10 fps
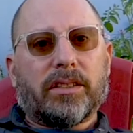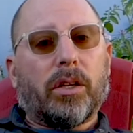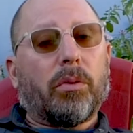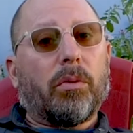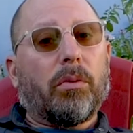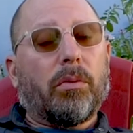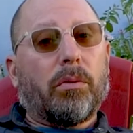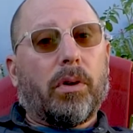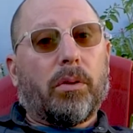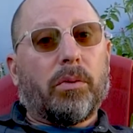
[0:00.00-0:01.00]
And so
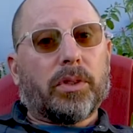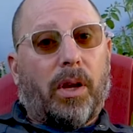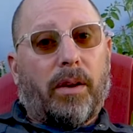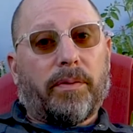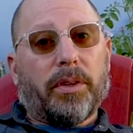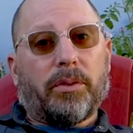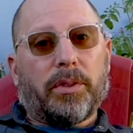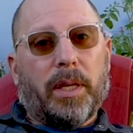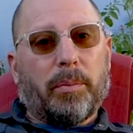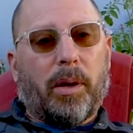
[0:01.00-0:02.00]
what was offered
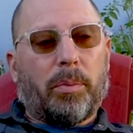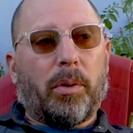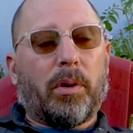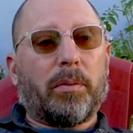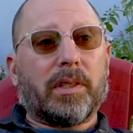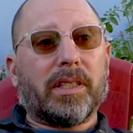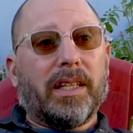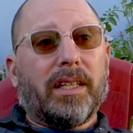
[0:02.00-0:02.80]
through the Empower program is